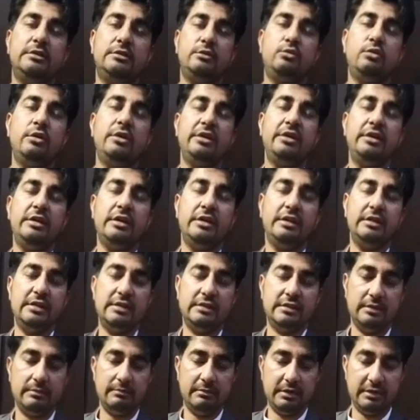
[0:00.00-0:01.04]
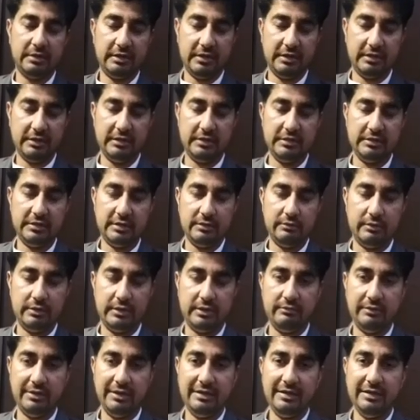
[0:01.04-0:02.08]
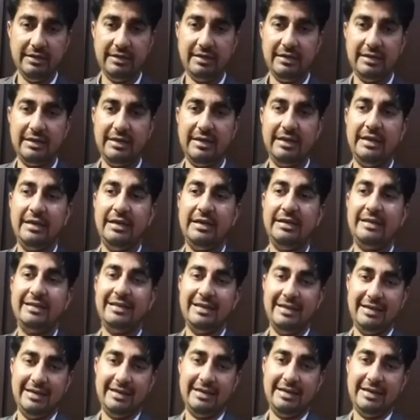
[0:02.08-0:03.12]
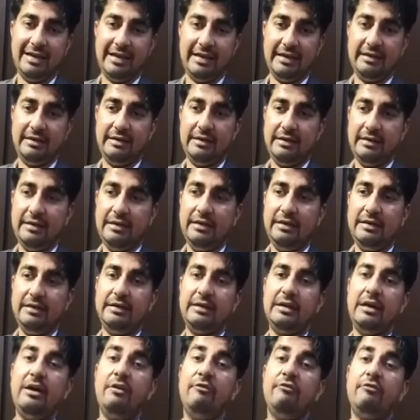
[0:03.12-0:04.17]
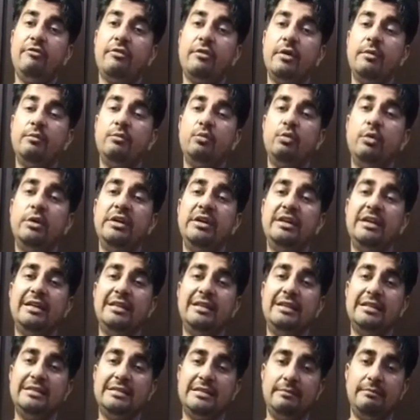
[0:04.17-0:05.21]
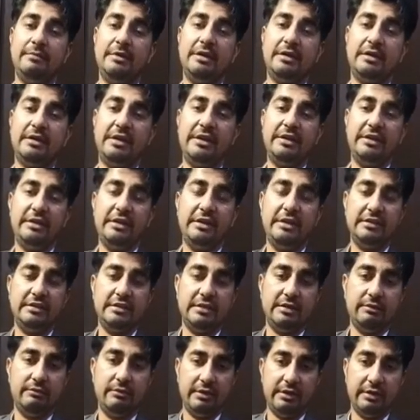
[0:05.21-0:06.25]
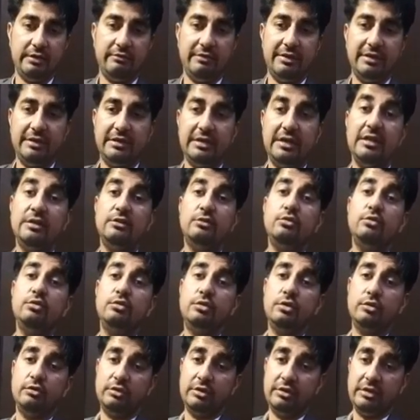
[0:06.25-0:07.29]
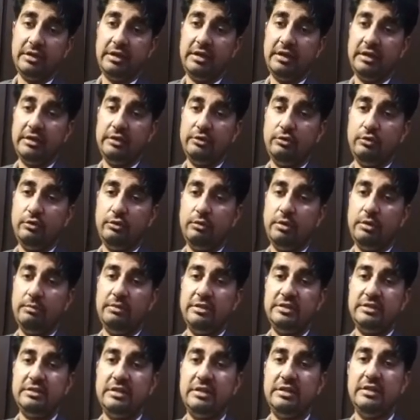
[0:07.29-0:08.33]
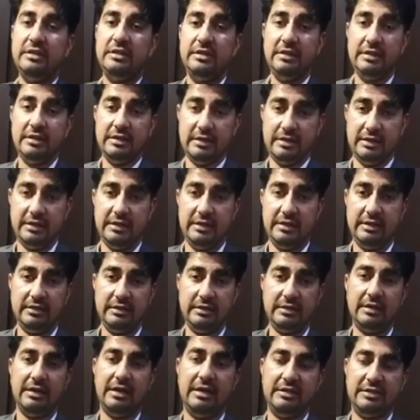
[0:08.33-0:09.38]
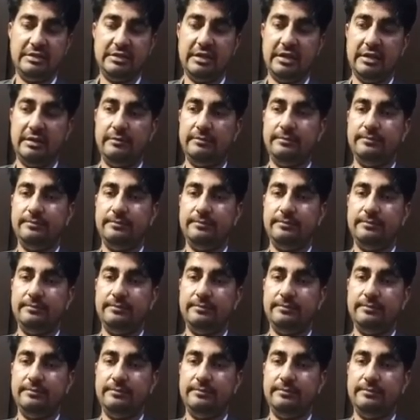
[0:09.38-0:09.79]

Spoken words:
20th December 1971 in grade 9. Now from 20th December 1971 till 2008, you will be studied here in class 10.